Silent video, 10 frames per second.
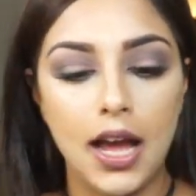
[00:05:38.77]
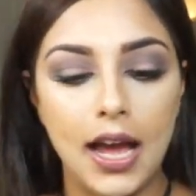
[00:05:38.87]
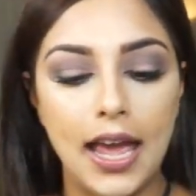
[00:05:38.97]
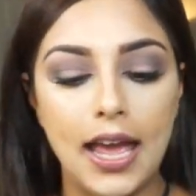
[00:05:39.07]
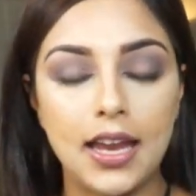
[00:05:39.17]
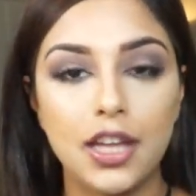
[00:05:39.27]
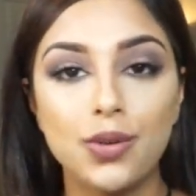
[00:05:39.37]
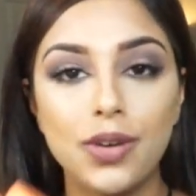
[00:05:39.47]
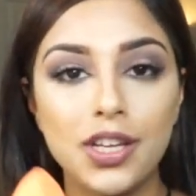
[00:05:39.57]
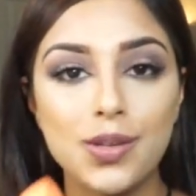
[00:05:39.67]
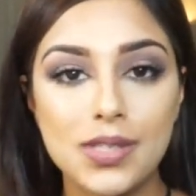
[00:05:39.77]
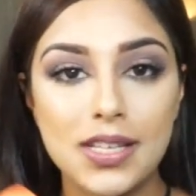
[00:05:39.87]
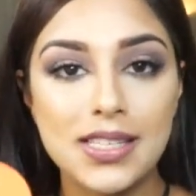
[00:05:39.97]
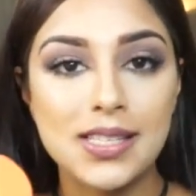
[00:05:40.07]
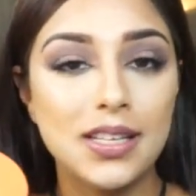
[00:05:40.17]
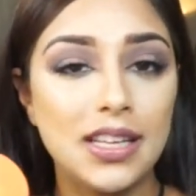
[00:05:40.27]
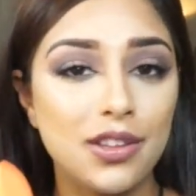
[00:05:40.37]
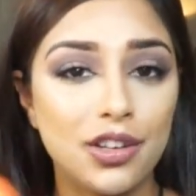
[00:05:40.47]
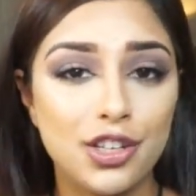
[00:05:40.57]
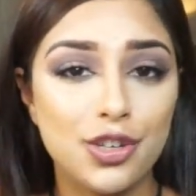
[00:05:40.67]
And you can use this
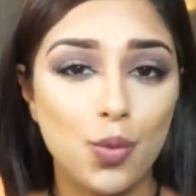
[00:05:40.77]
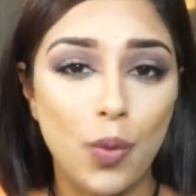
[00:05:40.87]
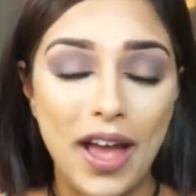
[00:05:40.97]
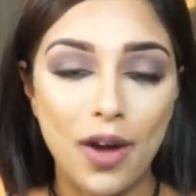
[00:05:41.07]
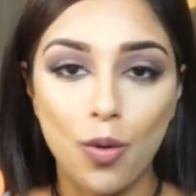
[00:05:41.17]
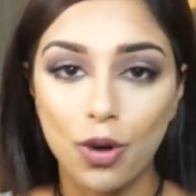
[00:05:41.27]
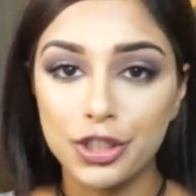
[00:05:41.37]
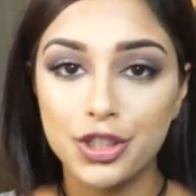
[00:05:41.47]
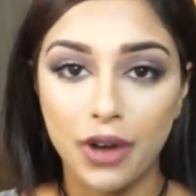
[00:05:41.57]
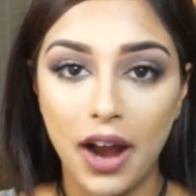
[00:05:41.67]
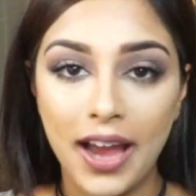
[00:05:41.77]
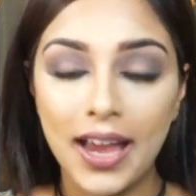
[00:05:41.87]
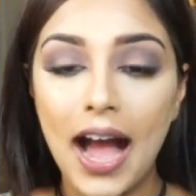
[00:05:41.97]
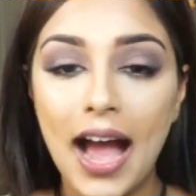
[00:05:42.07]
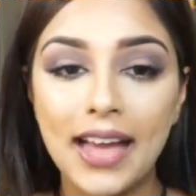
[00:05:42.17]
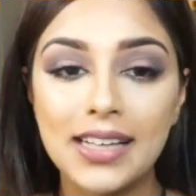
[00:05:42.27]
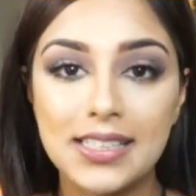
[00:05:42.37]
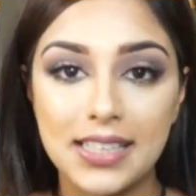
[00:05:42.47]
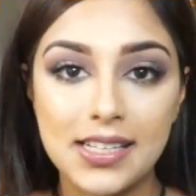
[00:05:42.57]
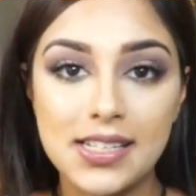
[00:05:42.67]
either wet or dry. I
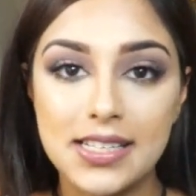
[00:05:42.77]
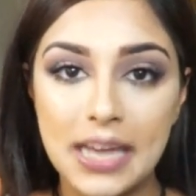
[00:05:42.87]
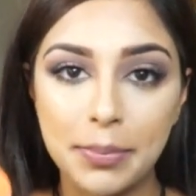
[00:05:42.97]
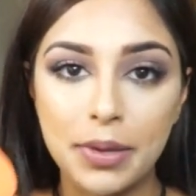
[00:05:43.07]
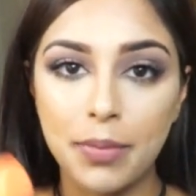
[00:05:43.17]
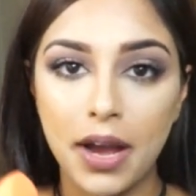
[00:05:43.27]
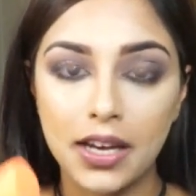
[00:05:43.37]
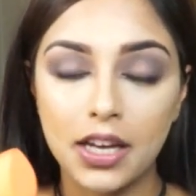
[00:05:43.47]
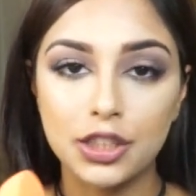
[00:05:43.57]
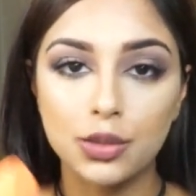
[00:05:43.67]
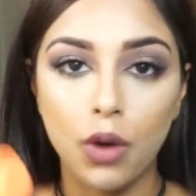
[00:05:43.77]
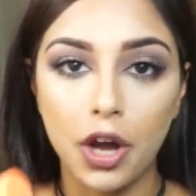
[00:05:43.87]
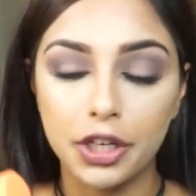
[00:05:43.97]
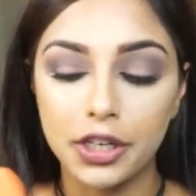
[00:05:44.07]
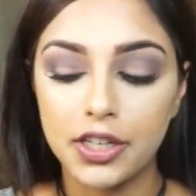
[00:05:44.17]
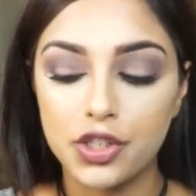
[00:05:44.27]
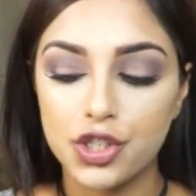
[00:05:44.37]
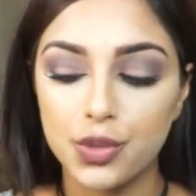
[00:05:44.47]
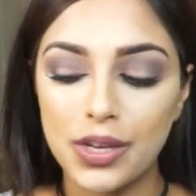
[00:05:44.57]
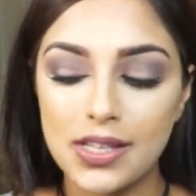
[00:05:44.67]
did dampen mine underwater and
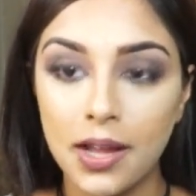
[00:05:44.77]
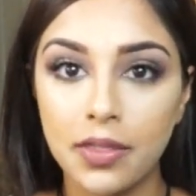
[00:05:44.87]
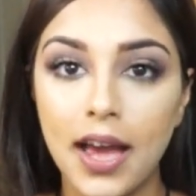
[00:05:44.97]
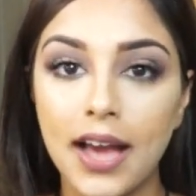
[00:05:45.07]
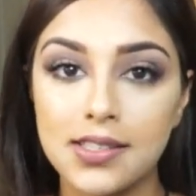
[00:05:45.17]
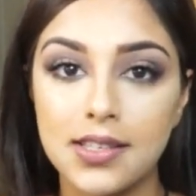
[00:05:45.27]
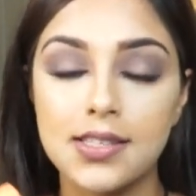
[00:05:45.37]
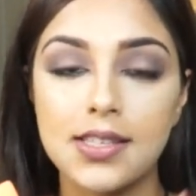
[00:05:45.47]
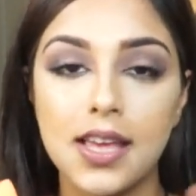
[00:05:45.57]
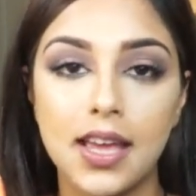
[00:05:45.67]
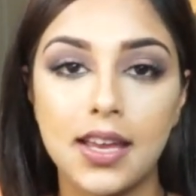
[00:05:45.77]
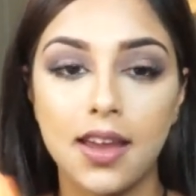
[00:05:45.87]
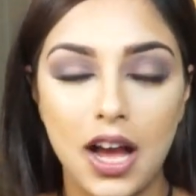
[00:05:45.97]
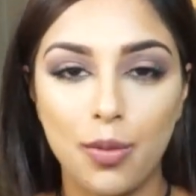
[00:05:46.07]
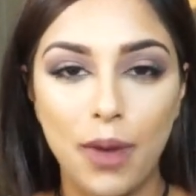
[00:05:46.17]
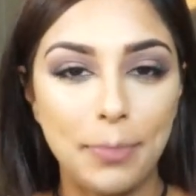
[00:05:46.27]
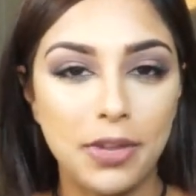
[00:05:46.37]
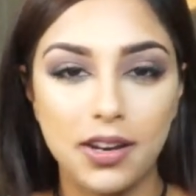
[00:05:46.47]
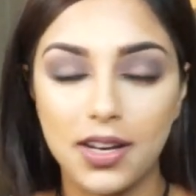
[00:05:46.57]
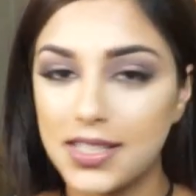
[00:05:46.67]
just squeezed out the excess and wrapped
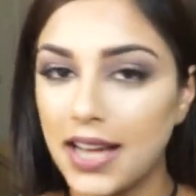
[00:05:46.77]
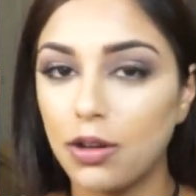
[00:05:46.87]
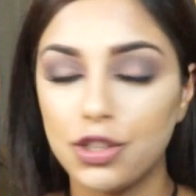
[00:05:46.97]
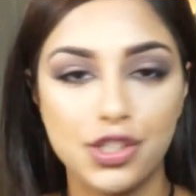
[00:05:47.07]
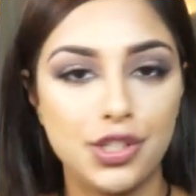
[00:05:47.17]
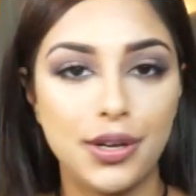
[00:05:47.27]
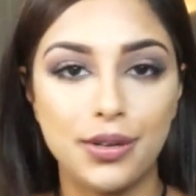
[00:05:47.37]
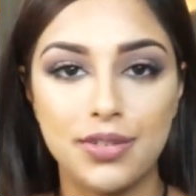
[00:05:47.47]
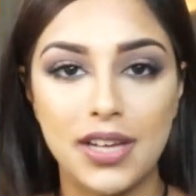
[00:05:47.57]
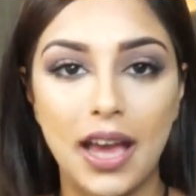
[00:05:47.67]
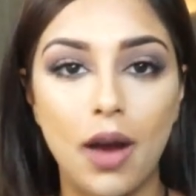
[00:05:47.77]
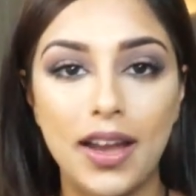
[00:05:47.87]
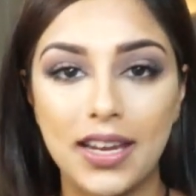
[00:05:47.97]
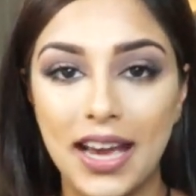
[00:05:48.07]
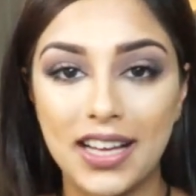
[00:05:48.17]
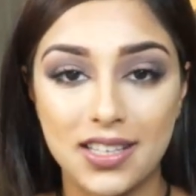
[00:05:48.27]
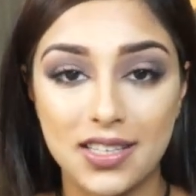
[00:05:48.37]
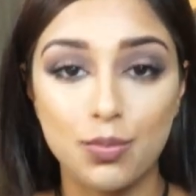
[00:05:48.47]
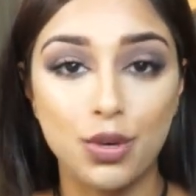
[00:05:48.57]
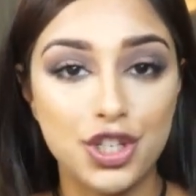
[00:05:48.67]
it in a towel just to take out any
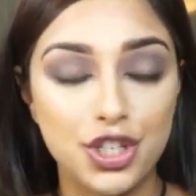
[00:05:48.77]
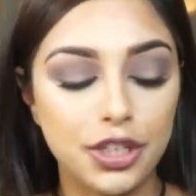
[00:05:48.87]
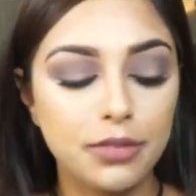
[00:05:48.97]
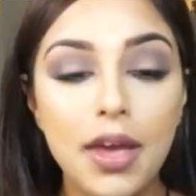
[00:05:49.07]
excess moisture.